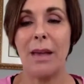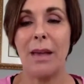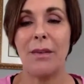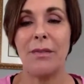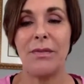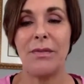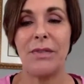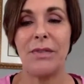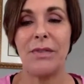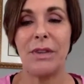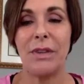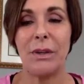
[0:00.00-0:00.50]

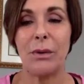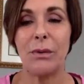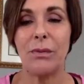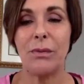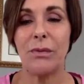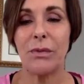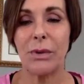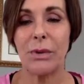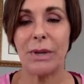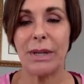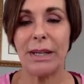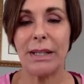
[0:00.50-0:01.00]
Feel
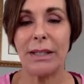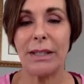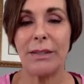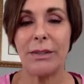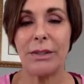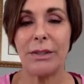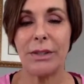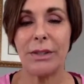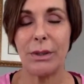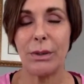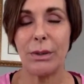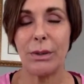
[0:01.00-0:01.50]
free
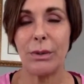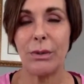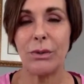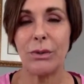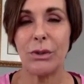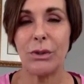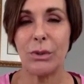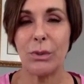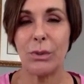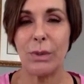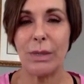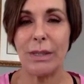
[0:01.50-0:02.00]

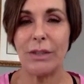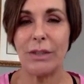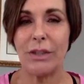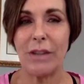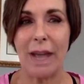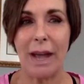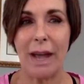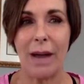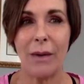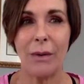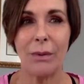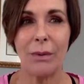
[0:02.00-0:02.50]
to reach
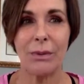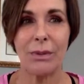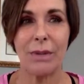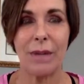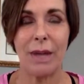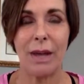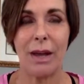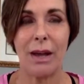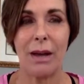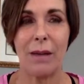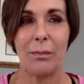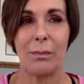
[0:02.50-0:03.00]
out
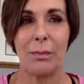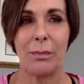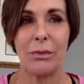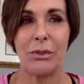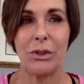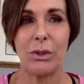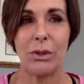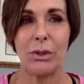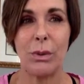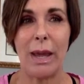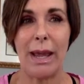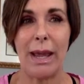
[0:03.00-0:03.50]

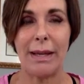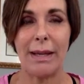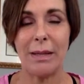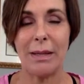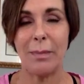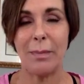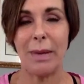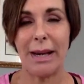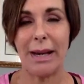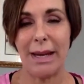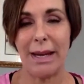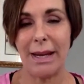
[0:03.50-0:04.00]
to
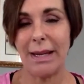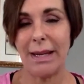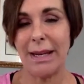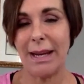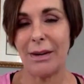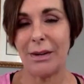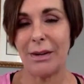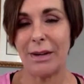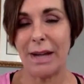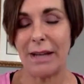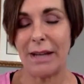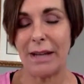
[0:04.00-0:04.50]
anybody at
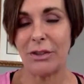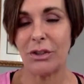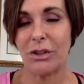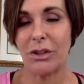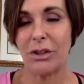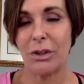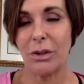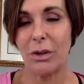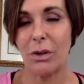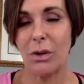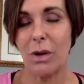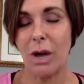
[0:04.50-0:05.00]

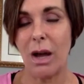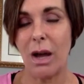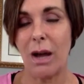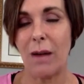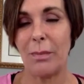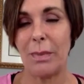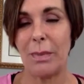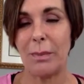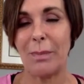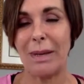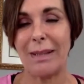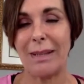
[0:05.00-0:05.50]
carenational,
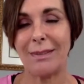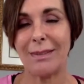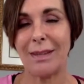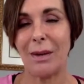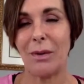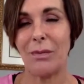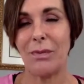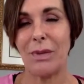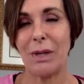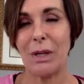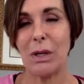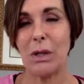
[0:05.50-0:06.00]

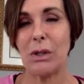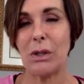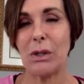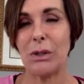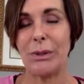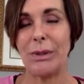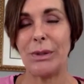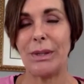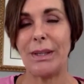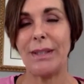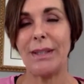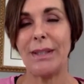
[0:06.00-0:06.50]
myself
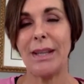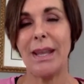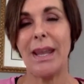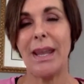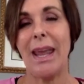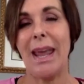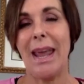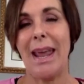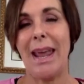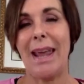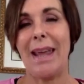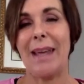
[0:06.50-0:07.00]
included,
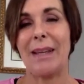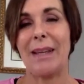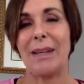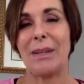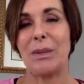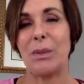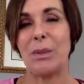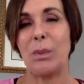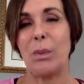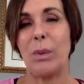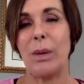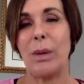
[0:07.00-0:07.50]

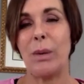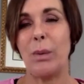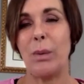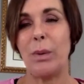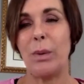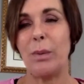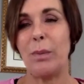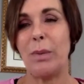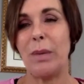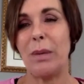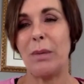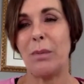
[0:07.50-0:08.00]
and we
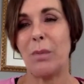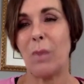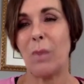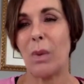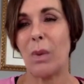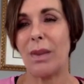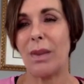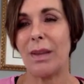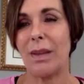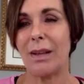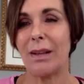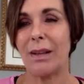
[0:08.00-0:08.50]
would be
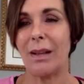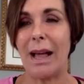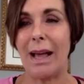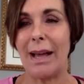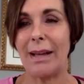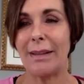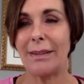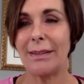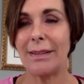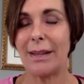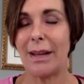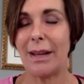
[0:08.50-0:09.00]
more
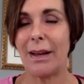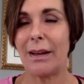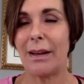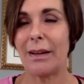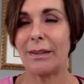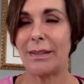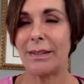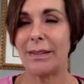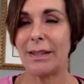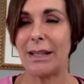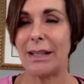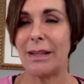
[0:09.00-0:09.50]
glad
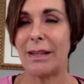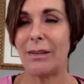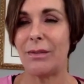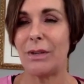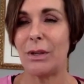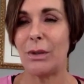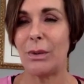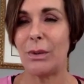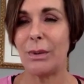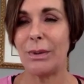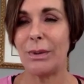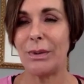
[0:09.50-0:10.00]
to give
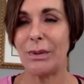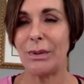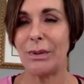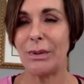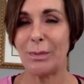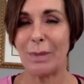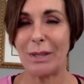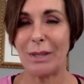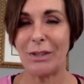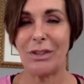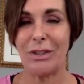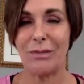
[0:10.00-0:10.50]
you as
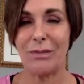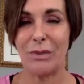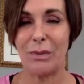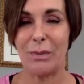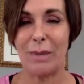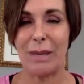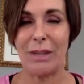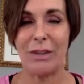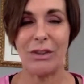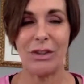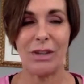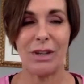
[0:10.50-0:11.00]
much
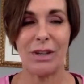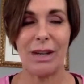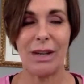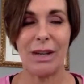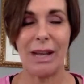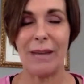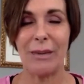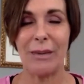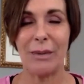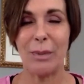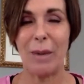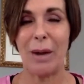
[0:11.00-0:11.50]
information
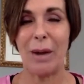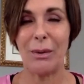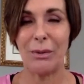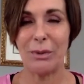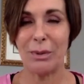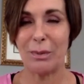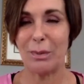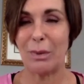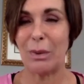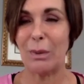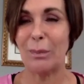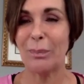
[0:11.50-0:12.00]
as
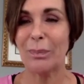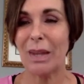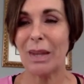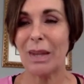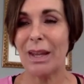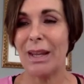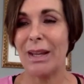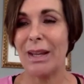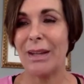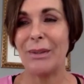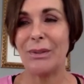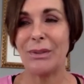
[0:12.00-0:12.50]
possible.
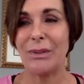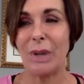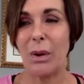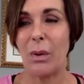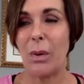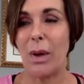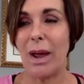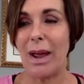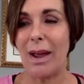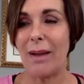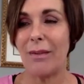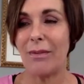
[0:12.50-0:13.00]

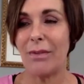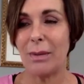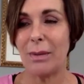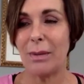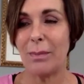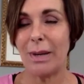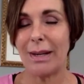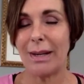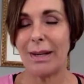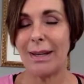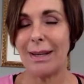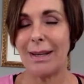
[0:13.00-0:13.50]
So
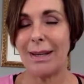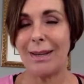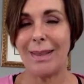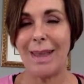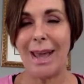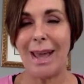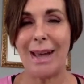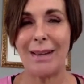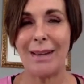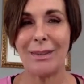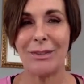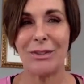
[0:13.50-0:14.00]
everybody
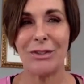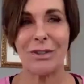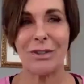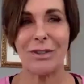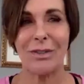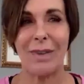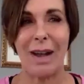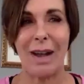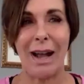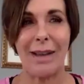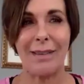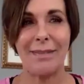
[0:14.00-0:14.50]
that
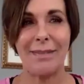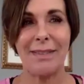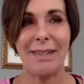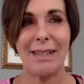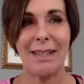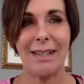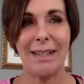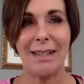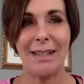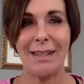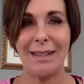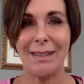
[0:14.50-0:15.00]
survived
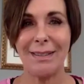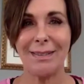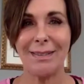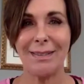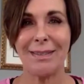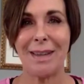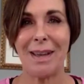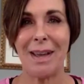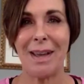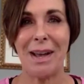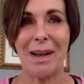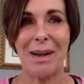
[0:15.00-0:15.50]
HEDIS,
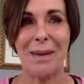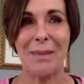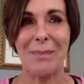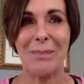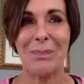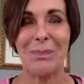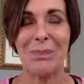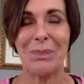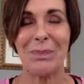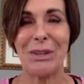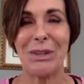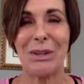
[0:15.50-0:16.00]

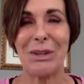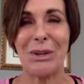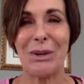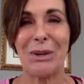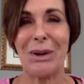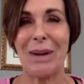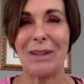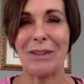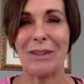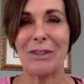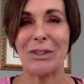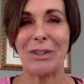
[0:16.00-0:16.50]

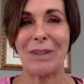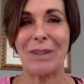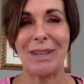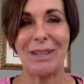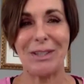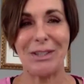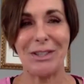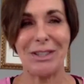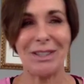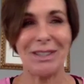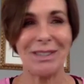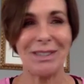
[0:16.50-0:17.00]

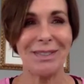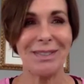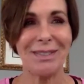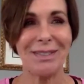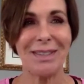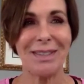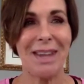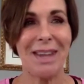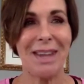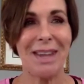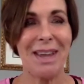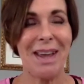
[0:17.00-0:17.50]
congratulations.
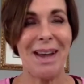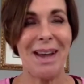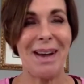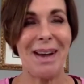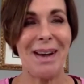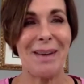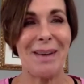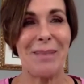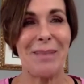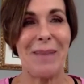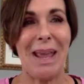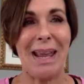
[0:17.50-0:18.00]

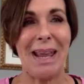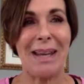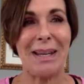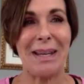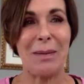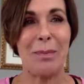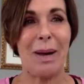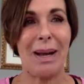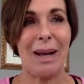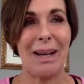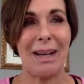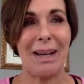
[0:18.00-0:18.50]

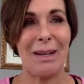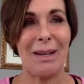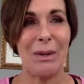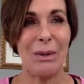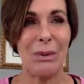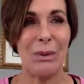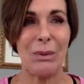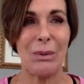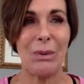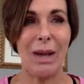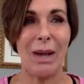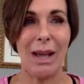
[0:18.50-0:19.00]

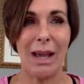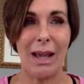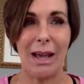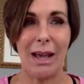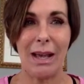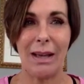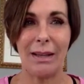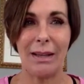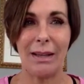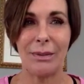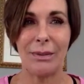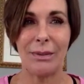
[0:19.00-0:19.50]
Anybody who
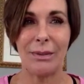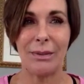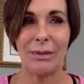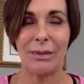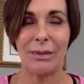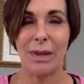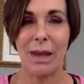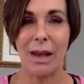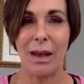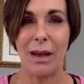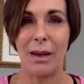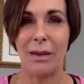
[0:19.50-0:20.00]
has
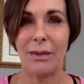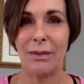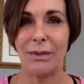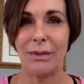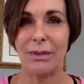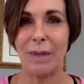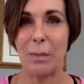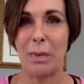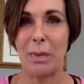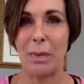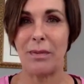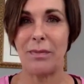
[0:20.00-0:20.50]

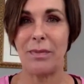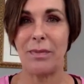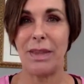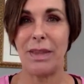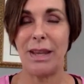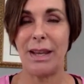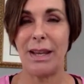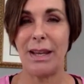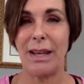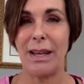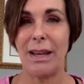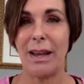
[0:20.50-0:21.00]
some of
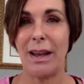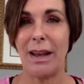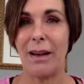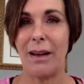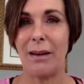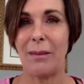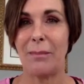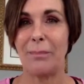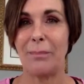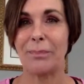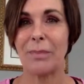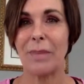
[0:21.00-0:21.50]
the
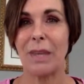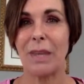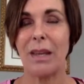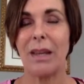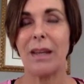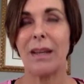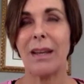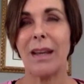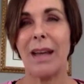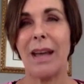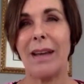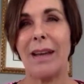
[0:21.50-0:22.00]

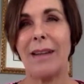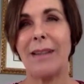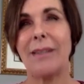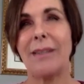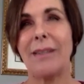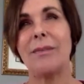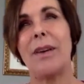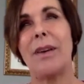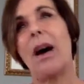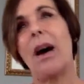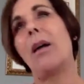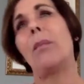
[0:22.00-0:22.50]

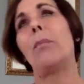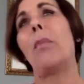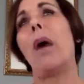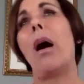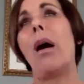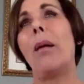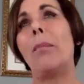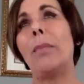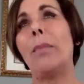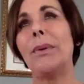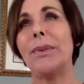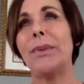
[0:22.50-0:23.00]

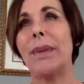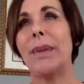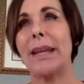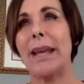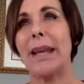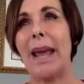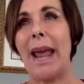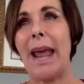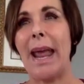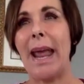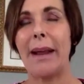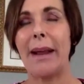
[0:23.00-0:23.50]
almost like a
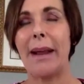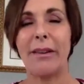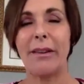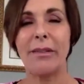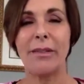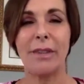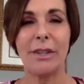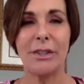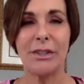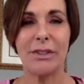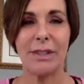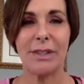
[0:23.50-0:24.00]

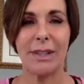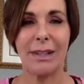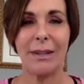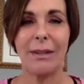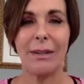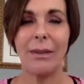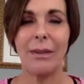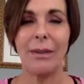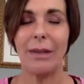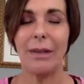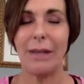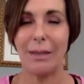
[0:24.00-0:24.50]
hangover
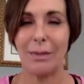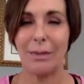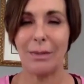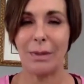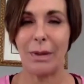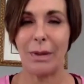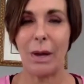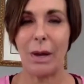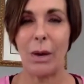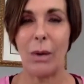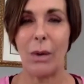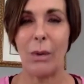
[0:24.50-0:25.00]
still, even
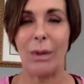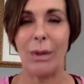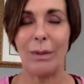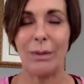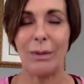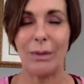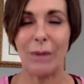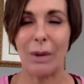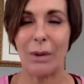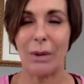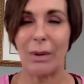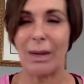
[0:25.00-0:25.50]
though
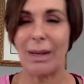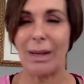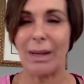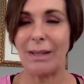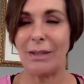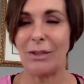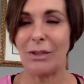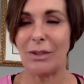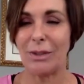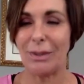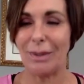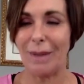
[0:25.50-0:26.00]
it's already
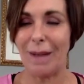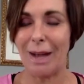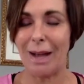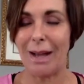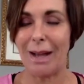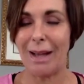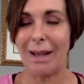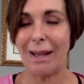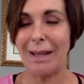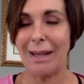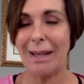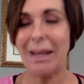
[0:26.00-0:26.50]

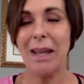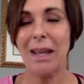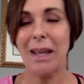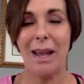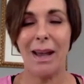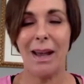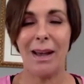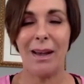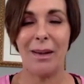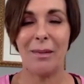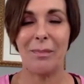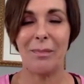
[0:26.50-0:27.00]
July,
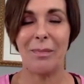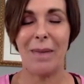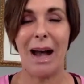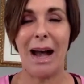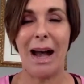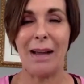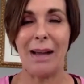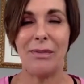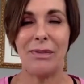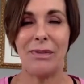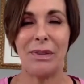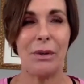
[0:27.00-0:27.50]

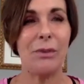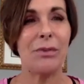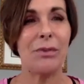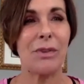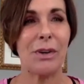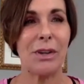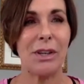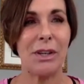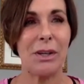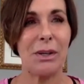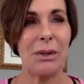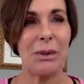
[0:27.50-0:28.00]
I feel
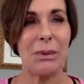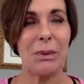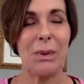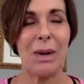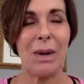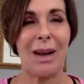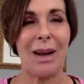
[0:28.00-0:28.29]
for you.